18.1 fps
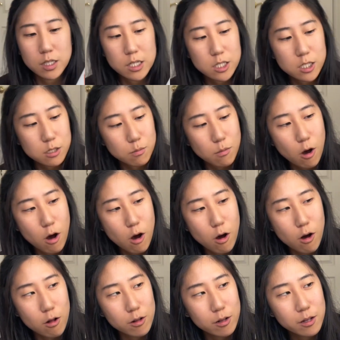
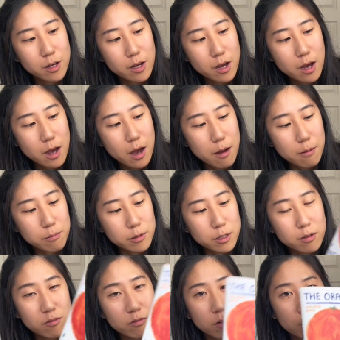small, I
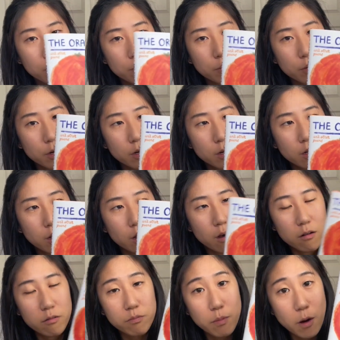believe, book
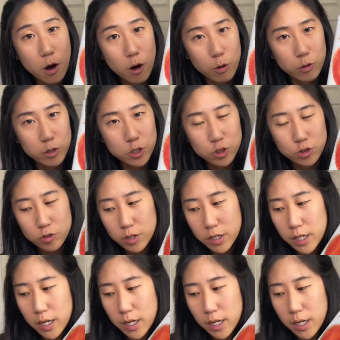of poetry,